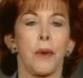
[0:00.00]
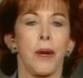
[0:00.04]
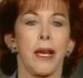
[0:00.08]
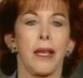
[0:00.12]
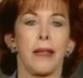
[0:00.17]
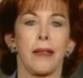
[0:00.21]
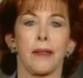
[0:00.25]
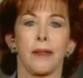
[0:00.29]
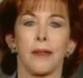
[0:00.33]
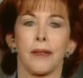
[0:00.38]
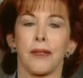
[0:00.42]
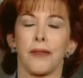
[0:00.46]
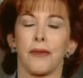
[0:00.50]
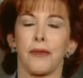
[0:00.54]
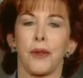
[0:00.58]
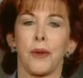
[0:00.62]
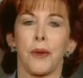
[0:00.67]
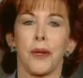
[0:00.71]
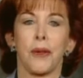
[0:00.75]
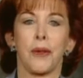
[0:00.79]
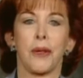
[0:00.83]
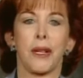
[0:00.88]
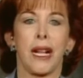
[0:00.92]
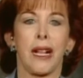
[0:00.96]
away, those few
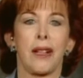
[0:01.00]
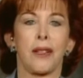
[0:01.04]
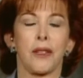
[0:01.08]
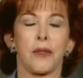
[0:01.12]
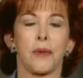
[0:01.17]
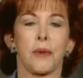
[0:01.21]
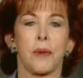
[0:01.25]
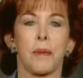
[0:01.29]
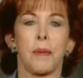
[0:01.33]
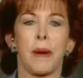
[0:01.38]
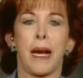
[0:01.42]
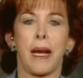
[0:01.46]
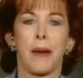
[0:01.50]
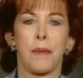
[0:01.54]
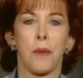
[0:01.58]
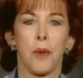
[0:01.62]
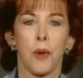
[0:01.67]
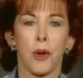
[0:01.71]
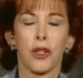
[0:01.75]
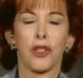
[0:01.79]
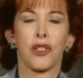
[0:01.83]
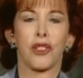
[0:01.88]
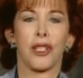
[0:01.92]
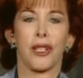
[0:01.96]
$100s will buy
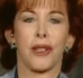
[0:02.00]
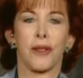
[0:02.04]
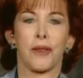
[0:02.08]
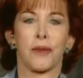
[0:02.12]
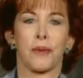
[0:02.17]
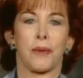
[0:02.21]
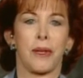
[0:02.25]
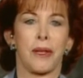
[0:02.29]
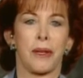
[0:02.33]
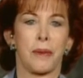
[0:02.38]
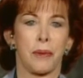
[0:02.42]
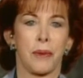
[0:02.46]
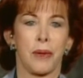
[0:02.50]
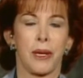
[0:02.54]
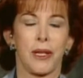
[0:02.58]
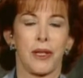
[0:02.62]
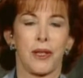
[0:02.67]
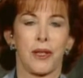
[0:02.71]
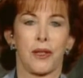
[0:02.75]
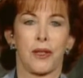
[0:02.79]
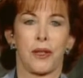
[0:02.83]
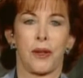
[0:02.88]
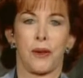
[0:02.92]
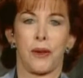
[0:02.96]
more shares when the
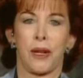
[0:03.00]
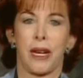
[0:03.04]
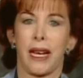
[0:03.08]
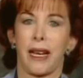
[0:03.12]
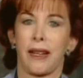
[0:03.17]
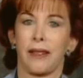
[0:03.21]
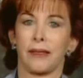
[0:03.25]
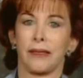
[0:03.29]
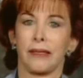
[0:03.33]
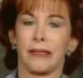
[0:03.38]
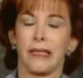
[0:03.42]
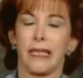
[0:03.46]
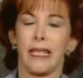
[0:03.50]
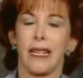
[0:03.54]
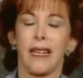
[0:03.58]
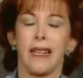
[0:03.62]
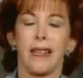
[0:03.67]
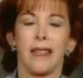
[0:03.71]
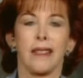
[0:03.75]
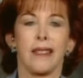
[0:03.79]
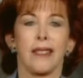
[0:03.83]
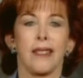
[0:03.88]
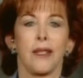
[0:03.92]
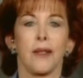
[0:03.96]
prices go down.
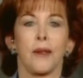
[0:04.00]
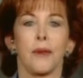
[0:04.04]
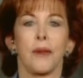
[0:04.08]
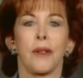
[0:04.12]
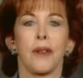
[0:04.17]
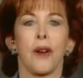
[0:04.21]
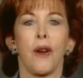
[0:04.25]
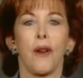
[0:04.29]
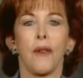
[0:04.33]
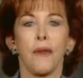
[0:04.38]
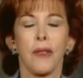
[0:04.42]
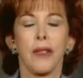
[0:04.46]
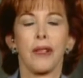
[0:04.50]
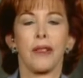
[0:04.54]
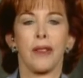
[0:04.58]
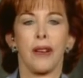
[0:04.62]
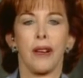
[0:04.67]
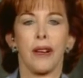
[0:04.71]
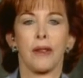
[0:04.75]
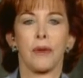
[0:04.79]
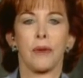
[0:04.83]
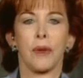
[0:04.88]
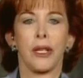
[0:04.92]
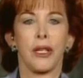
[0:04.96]
So over the
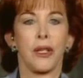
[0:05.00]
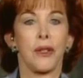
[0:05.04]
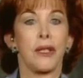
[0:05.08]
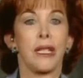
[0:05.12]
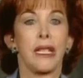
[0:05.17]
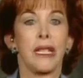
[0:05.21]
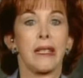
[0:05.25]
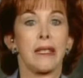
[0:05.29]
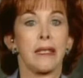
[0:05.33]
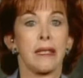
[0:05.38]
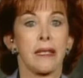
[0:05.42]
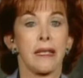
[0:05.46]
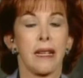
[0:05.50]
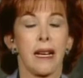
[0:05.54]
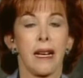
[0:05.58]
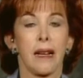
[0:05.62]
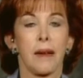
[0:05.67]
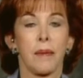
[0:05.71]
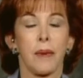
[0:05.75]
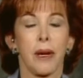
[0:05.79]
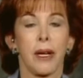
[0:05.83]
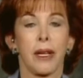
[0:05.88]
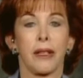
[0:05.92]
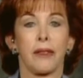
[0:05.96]
long run, you need the
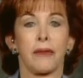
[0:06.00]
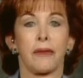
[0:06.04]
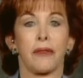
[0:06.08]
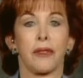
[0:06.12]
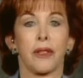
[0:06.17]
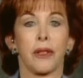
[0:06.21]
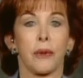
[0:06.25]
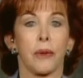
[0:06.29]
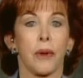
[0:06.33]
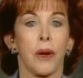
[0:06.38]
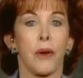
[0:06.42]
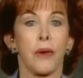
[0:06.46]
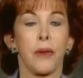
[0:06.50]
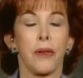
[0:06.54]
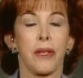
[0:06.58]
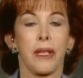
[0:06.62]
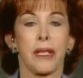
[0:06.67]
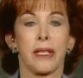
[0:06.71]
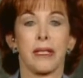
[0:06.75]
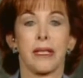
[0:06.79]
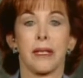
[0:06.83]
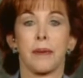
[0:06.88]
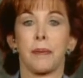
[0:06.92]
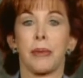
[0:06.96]
stock market for growth
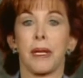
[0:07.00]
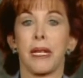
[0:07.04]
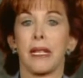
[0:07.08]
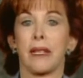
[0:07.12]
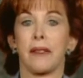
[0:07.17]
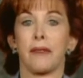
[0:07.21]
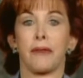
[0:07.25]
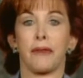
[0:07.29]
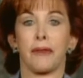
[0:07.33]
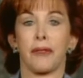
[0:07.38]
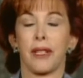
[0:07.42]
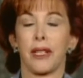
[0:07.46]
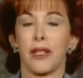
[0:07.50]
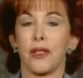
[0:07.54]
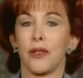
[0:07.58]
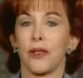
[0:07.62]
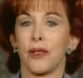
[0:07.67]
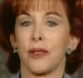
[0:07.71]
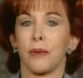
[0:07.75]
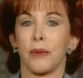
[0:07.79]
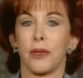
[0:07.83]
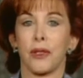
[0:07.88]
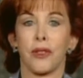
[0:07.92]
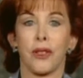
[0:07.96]
and to beat
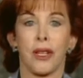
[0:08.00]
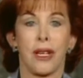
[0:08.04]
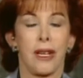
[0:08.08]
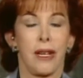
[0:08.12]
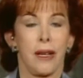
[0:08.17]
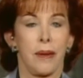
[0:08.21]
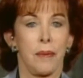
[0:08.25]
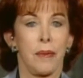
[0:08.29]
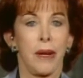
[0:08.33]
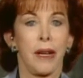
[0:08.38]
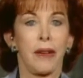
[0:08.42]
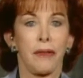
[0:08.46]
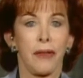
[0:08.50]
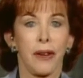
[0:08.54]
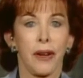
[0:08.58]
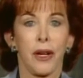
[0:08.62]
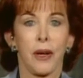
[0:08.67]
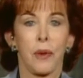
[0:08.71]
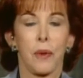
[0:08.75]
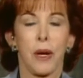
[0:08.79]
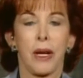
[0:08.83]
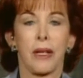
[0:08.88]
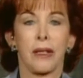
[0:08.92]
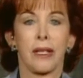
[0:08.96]
inflation, which may
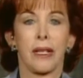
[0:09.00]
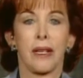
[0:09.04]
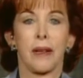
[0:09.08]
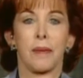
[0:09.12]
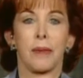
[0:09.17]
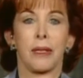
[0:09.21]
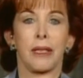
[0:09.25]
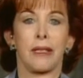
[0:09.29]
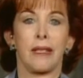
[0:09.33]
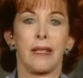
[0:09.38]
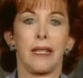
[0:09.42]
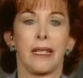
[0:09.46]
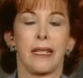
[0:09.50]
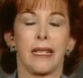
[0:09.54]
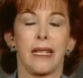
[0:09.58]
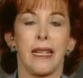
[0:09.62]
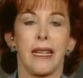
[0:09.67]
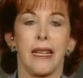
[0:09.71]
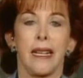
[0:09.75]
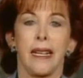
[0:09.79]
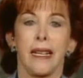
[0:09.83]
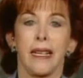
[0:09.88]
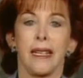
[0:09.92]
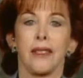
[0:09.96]
very well come along.
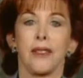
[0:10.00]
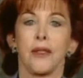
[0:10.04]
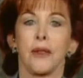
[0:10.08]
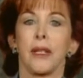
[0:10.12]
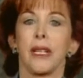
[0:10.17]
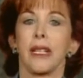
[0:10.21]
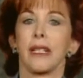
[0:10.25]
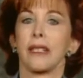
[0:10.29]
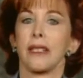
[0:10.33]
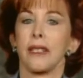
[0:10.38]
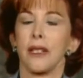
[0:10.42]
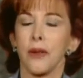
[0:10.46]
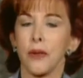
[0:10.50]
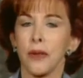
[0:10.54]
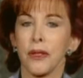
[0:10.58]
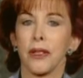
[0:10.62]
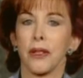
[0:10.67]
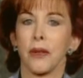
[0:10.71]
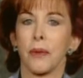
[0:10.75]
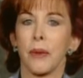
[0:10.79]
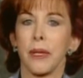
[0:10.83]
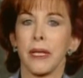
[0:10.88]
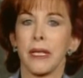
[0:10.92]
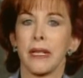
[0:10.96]
As you get
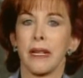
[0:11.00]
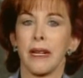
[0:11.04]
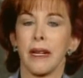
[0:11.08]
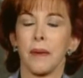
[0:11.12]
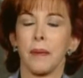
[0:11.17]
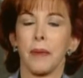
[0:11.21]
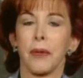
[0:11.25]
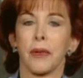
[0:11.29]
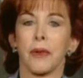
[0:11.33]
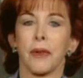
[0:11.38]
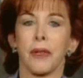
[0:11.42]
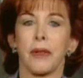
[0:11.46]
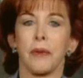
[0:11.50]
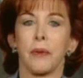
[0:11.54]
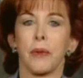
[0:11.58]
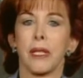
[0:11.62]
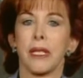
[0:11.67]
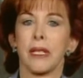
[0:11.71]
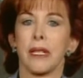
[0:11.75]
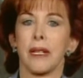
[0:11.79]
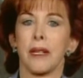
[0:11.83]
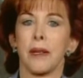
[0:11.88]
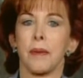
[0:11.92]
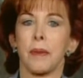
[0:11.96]
closer to retirement or in
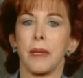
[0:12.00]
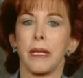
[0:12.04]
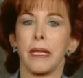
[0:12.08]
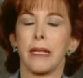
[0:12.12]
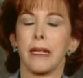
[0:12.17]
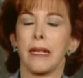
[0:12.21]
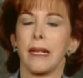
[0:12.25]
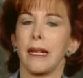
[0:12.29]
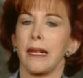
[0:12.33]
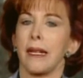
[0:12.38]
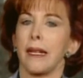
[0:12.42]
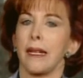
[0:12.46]
retirement,